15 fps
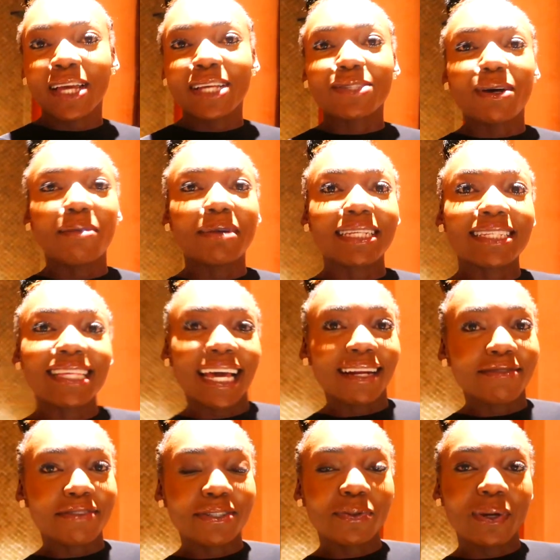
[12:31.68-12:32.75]
So I'm
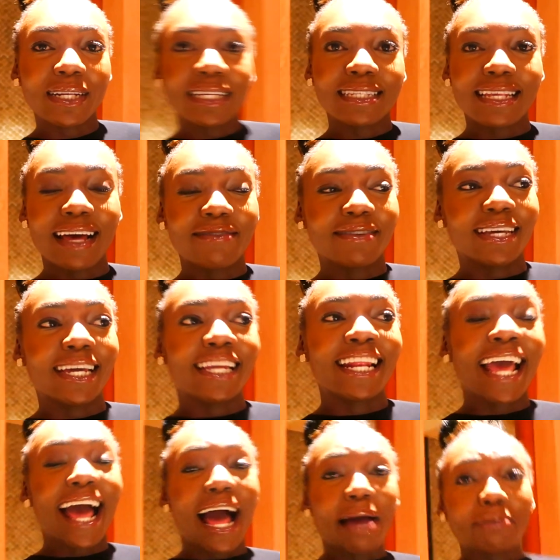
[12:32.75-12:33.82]
excited for
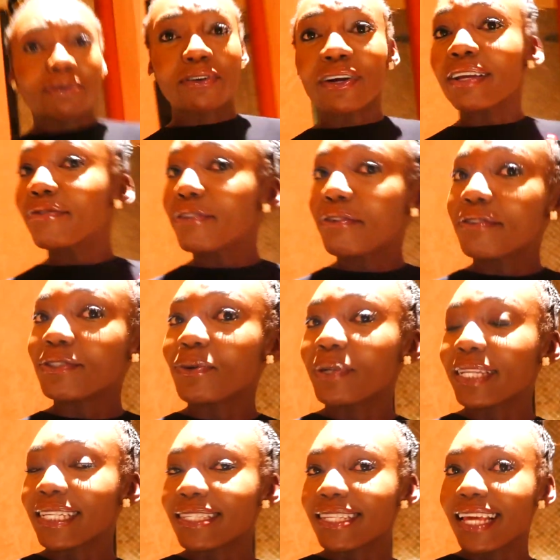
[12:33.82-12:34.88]
27. I'm grateful for
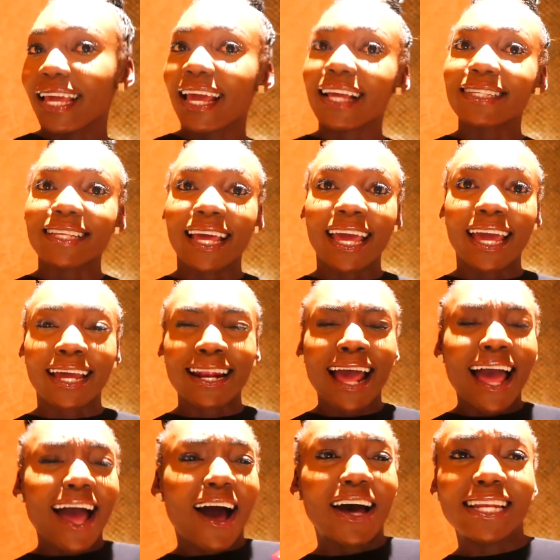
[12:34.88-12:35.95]
26. And
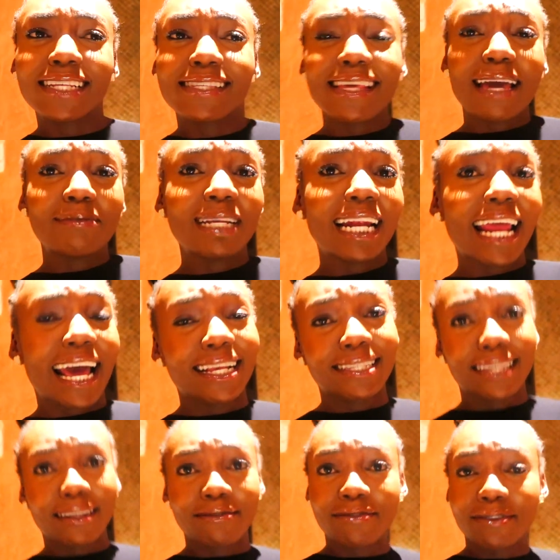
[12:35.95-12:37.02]
honestly, I'm not asking